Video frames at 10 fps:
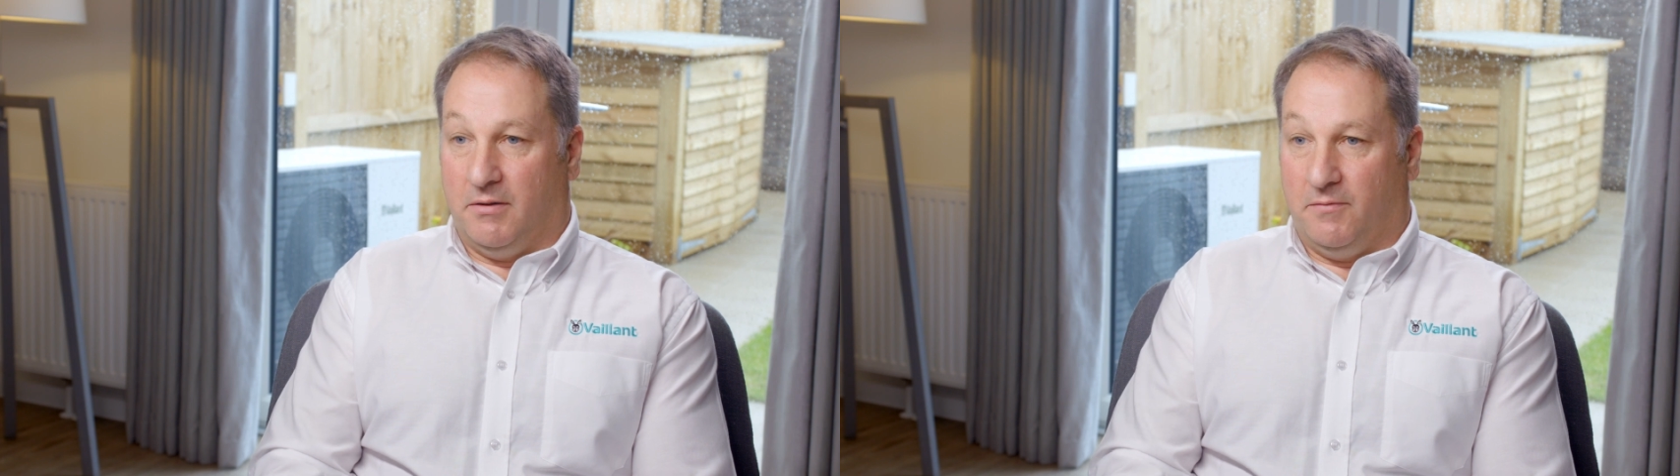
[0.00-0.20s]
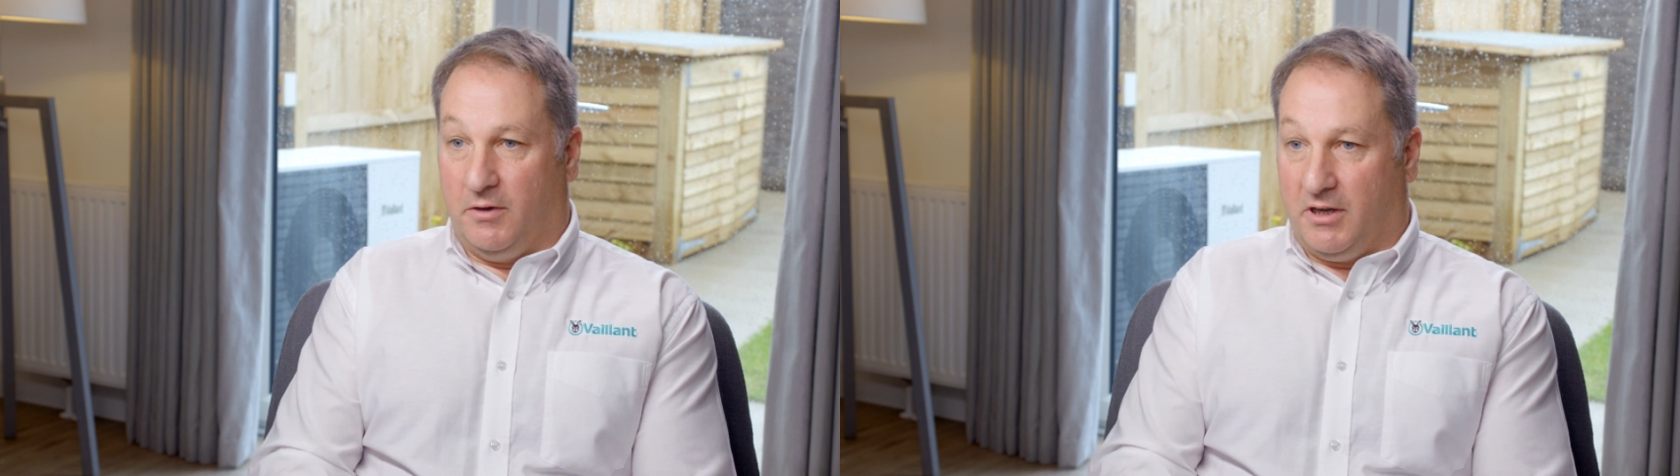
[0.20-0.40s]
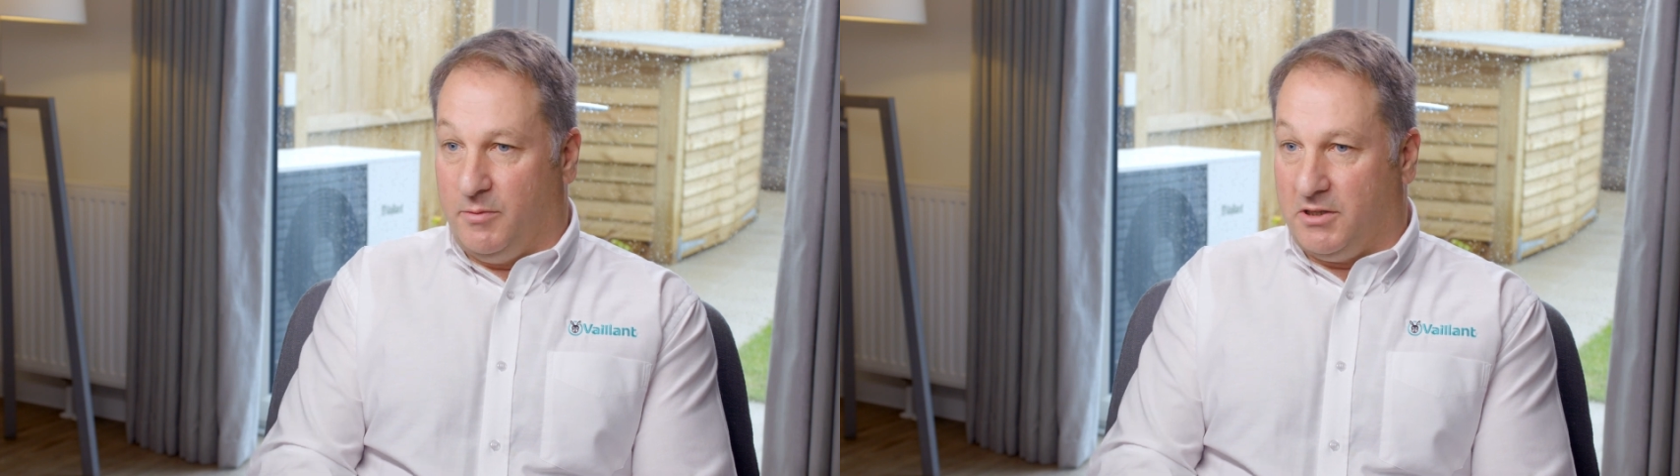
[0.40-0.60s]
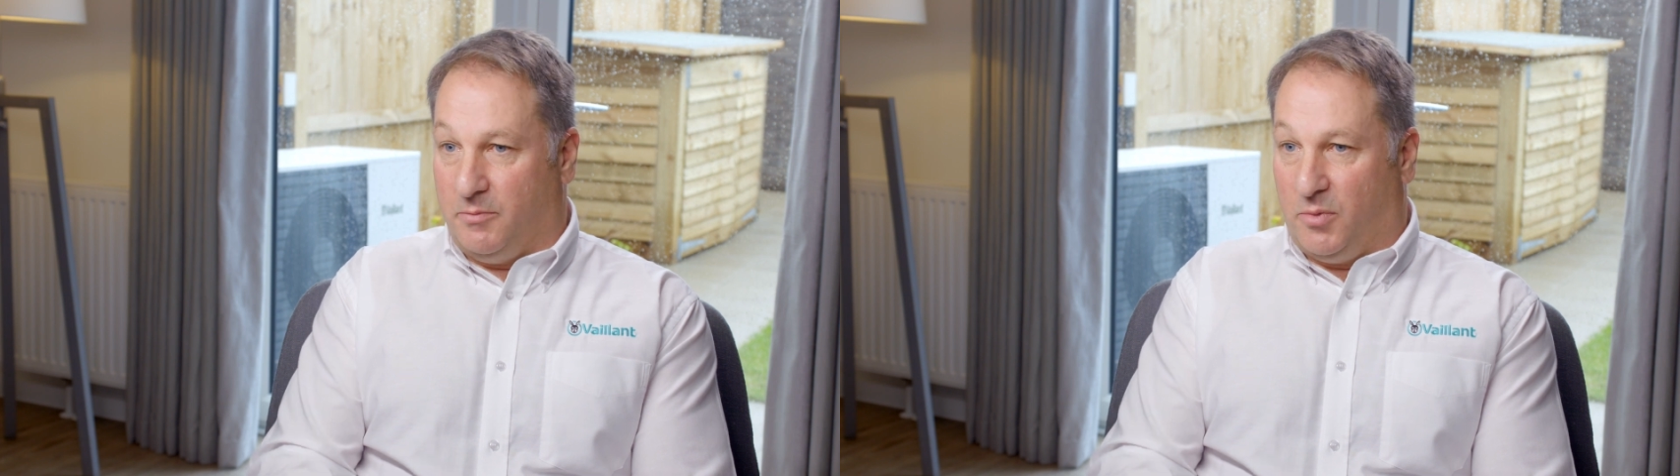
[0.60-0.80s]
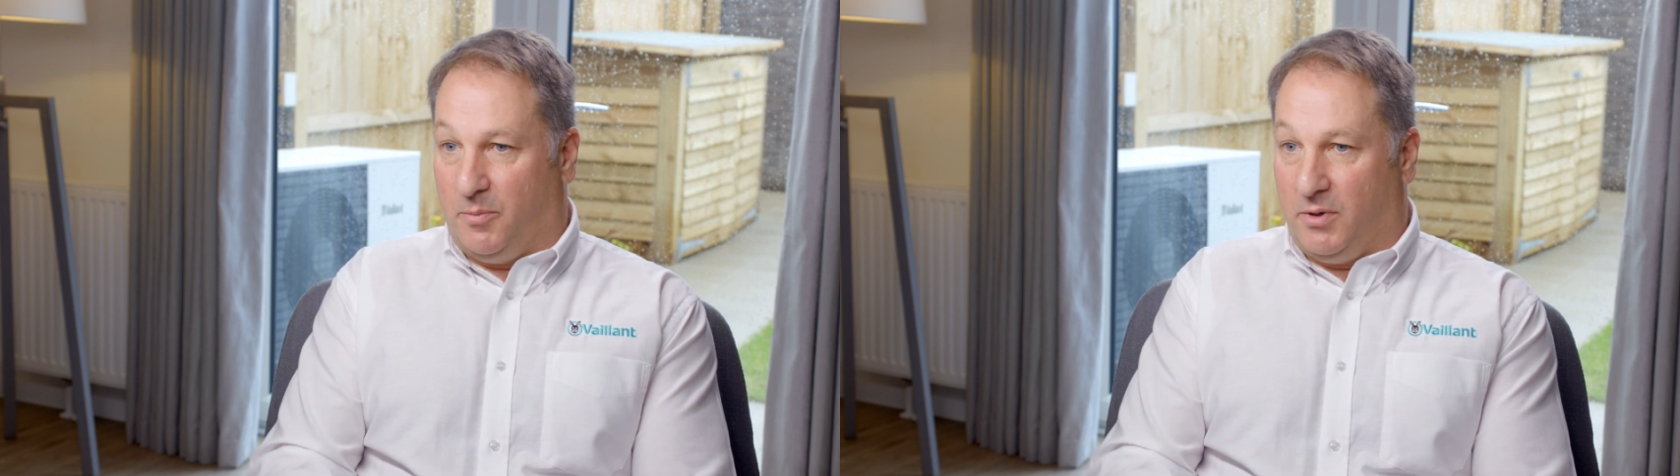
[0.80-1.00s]
fully
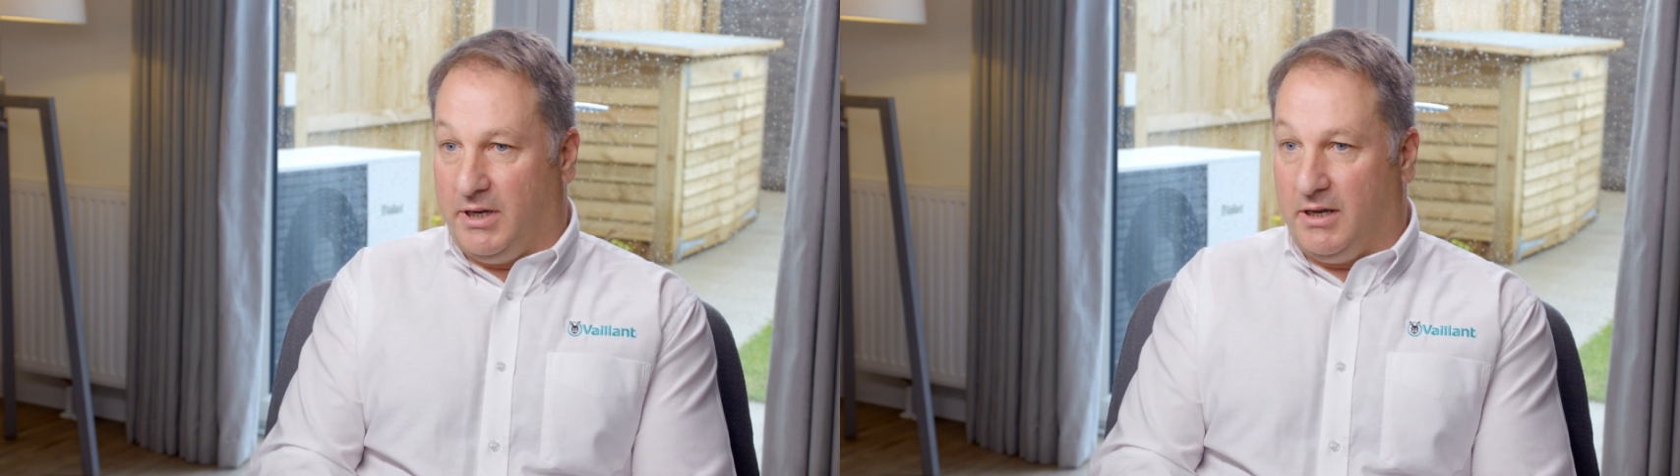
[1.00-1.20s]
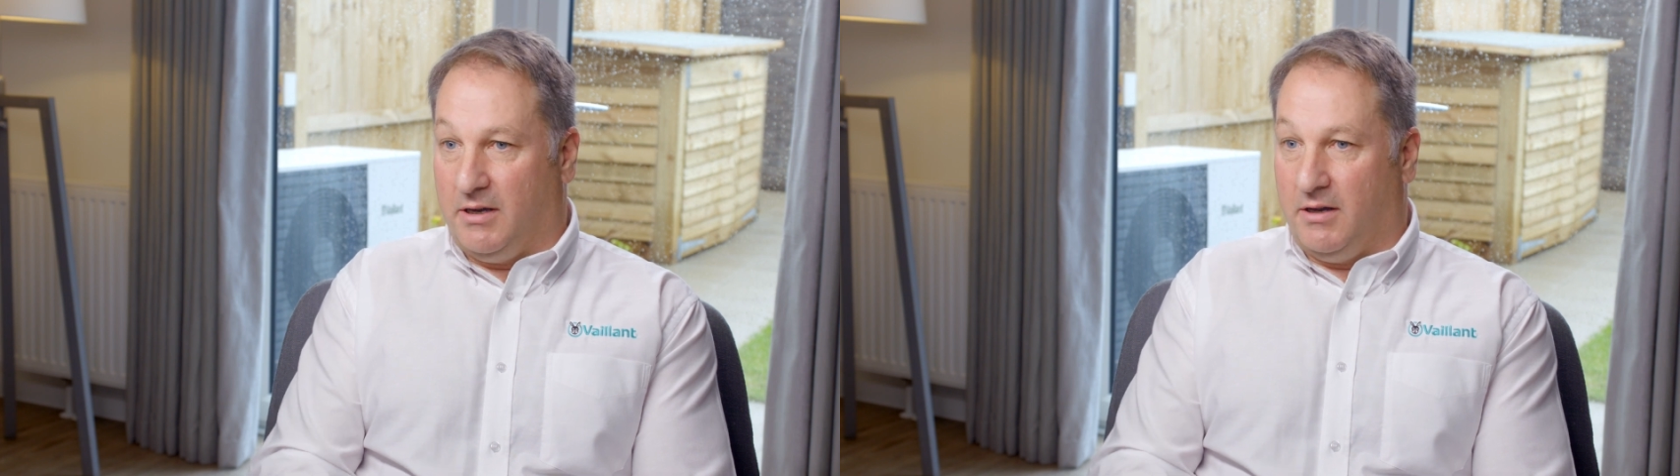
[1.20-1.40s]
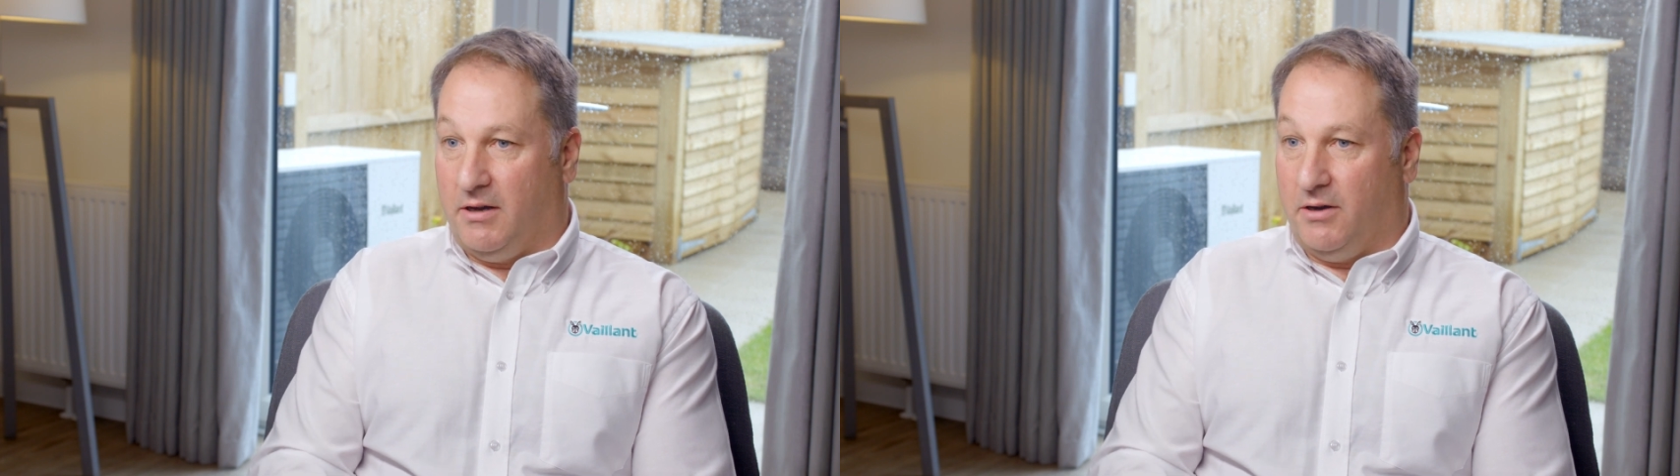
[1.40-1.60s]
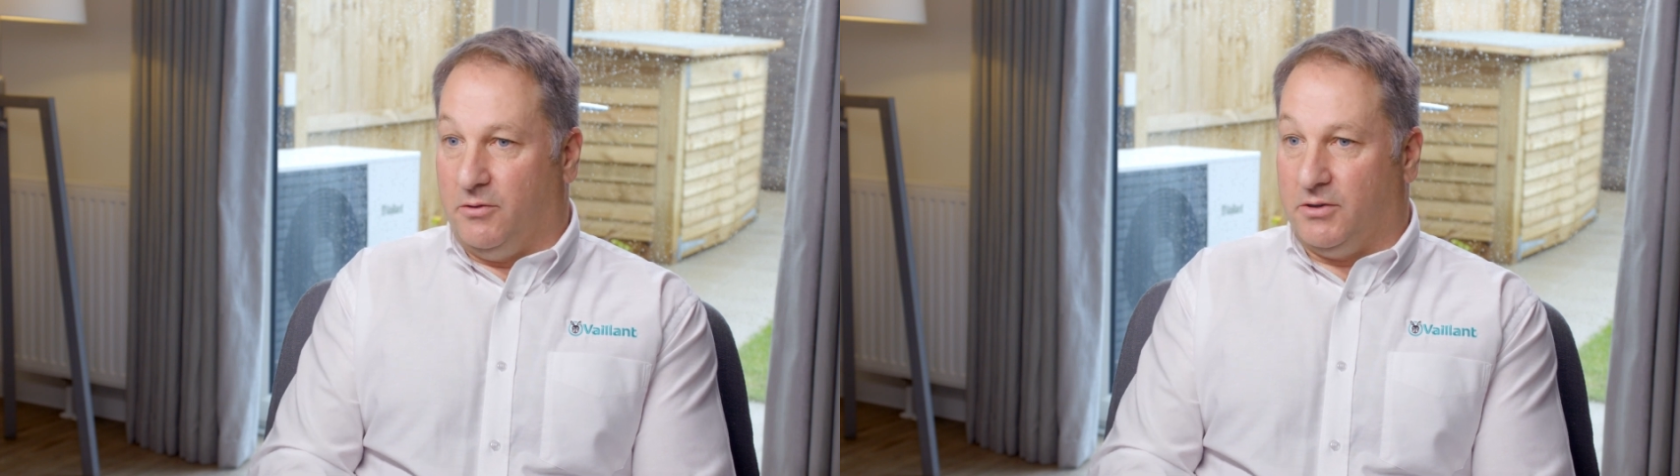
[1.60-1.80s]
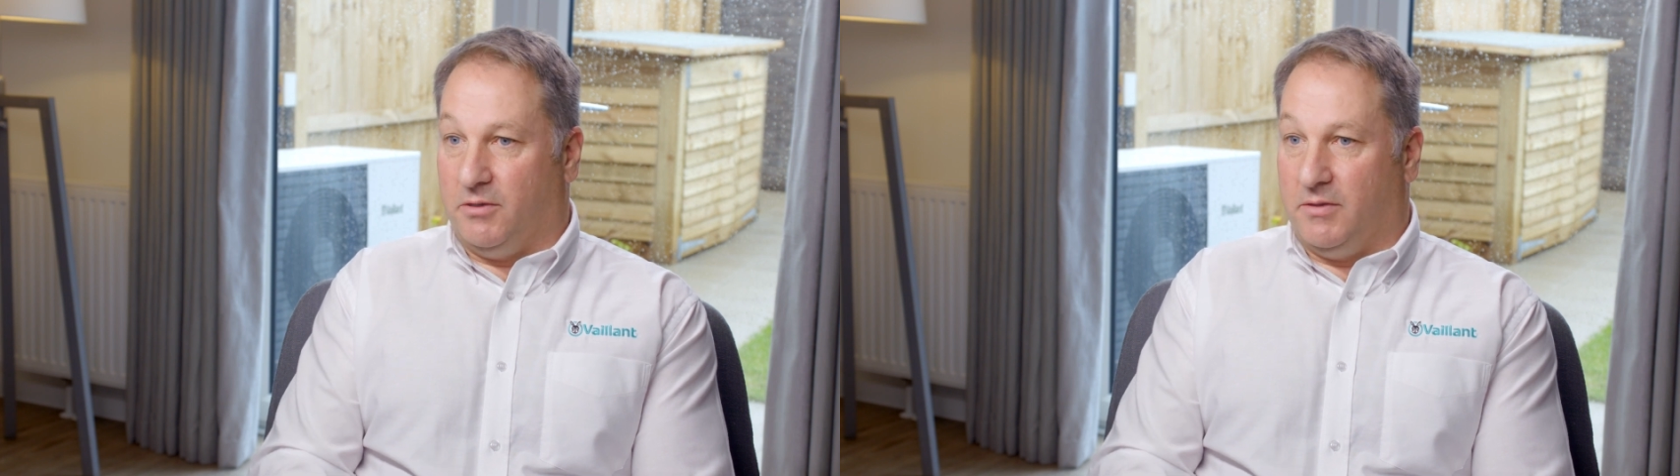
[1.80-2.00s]
commissioned properly and
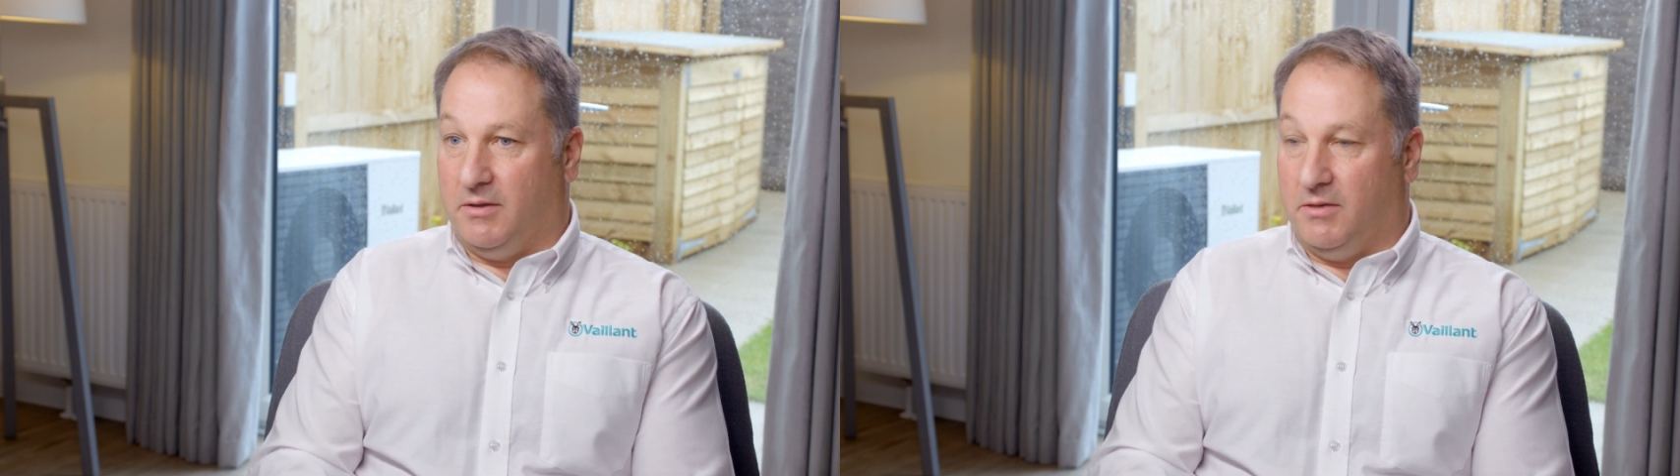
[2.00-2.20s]
also that